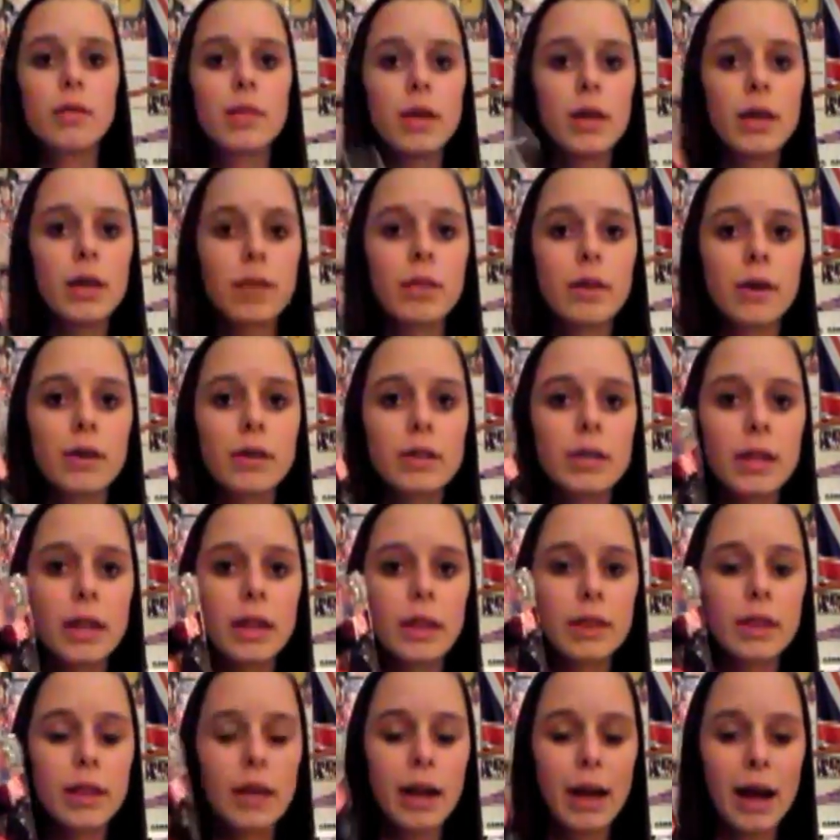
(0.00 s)
The third
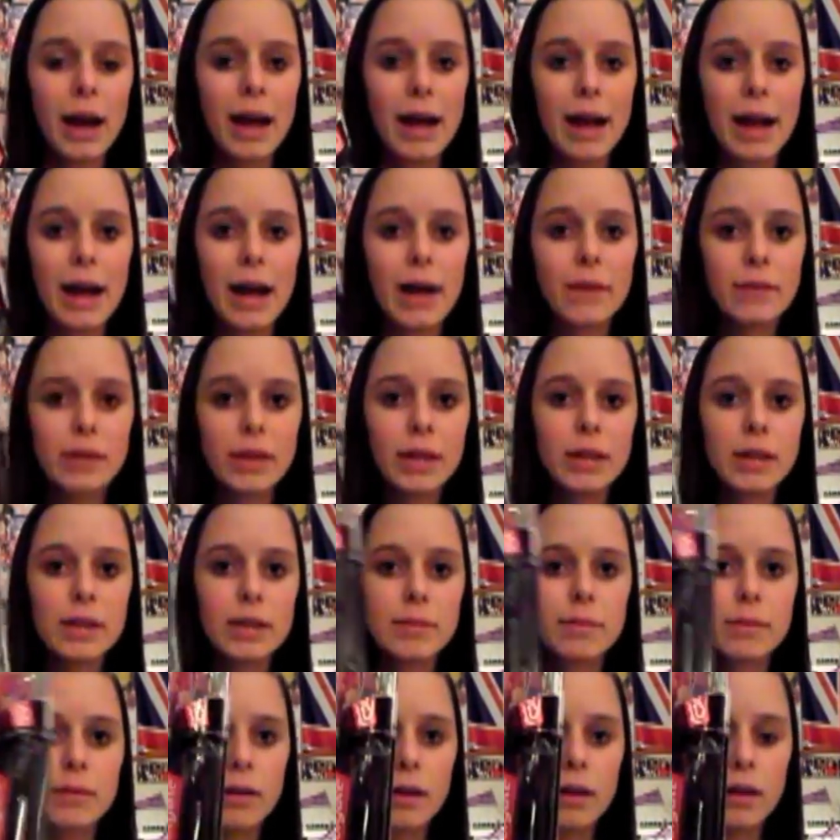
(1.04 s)
thing I have
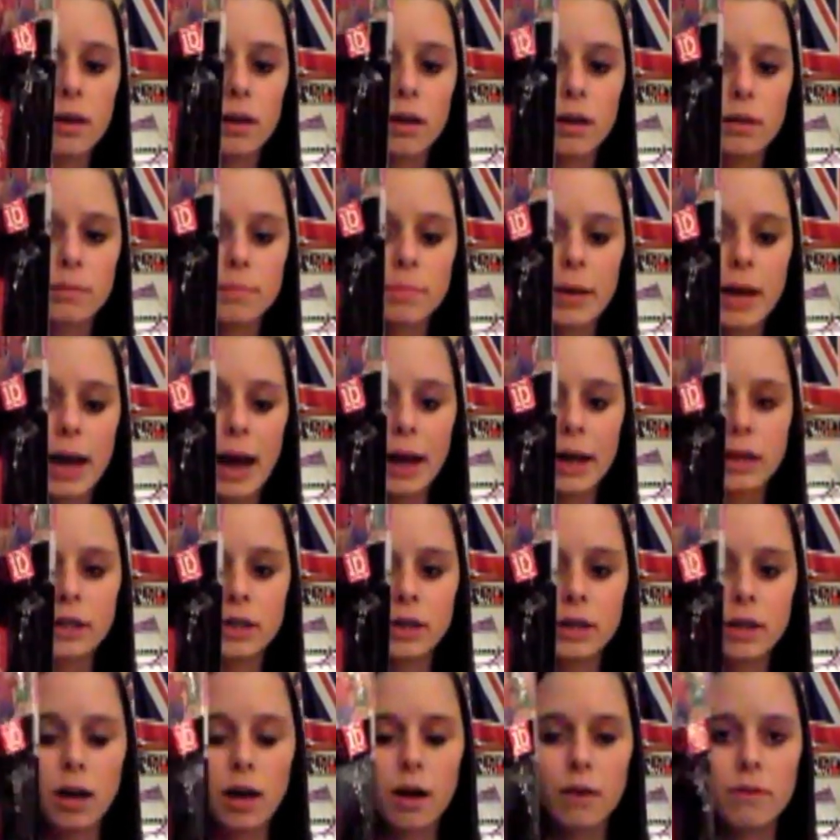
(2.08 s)
is the
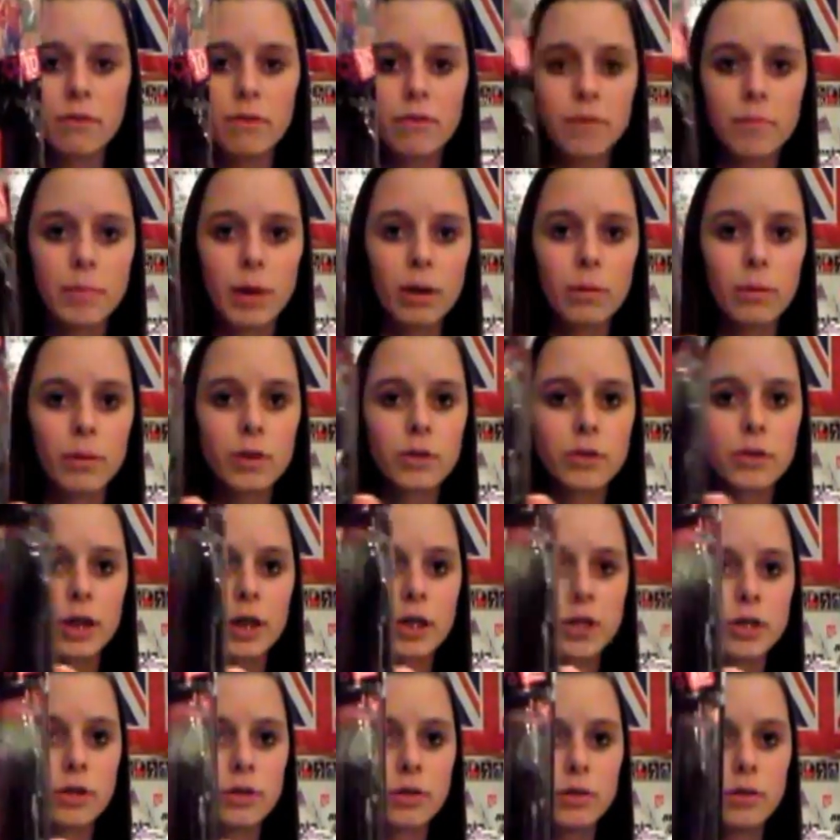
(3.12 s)
packaging off of my One
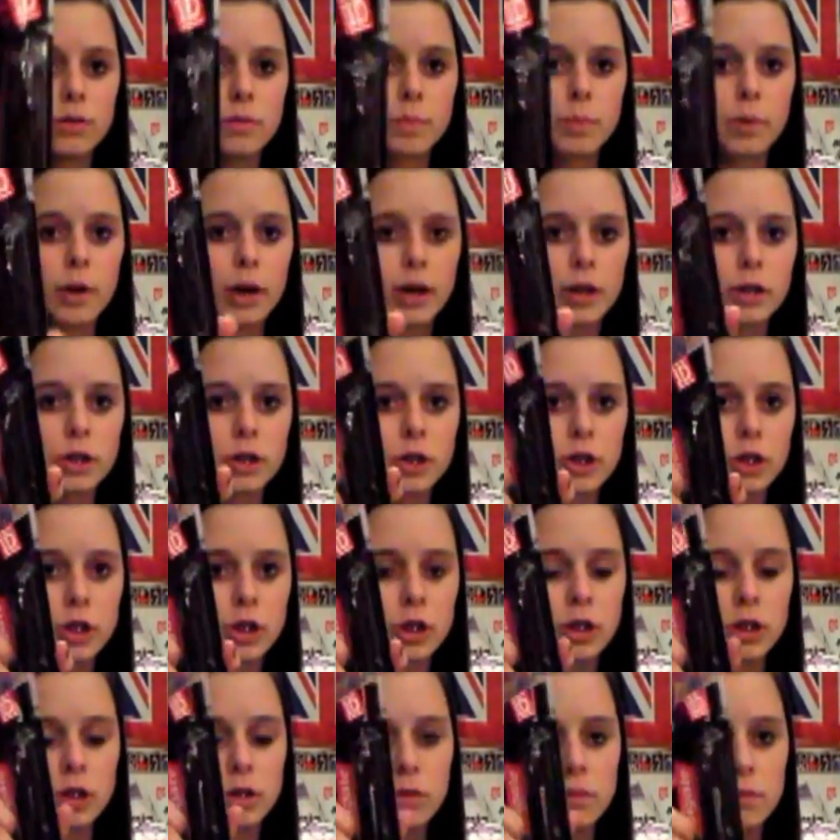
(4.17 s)
Direction
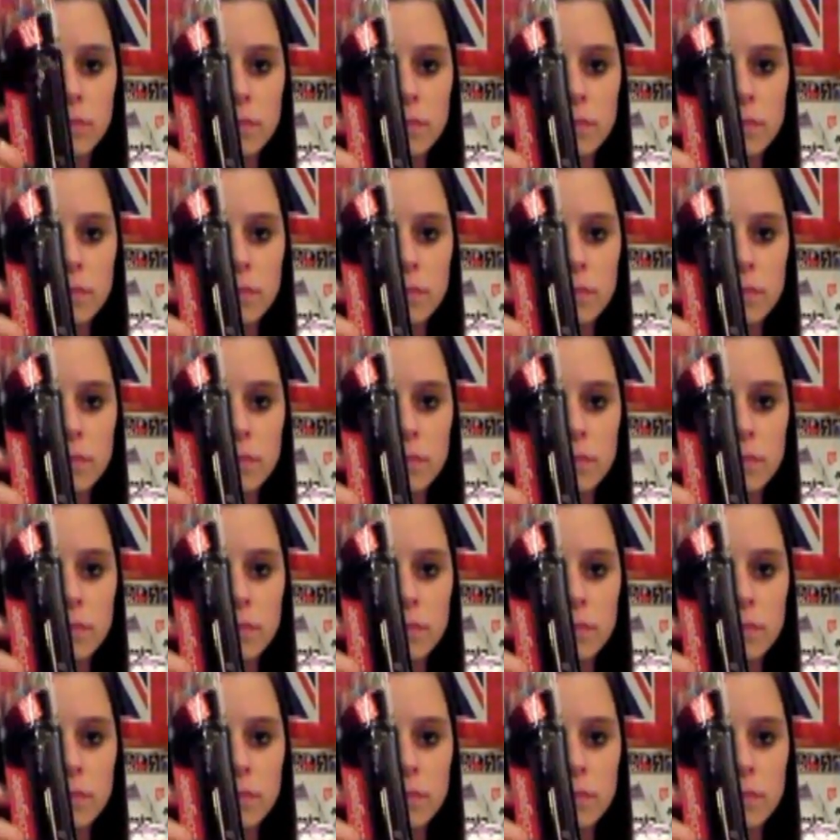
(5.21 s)
toothbrush.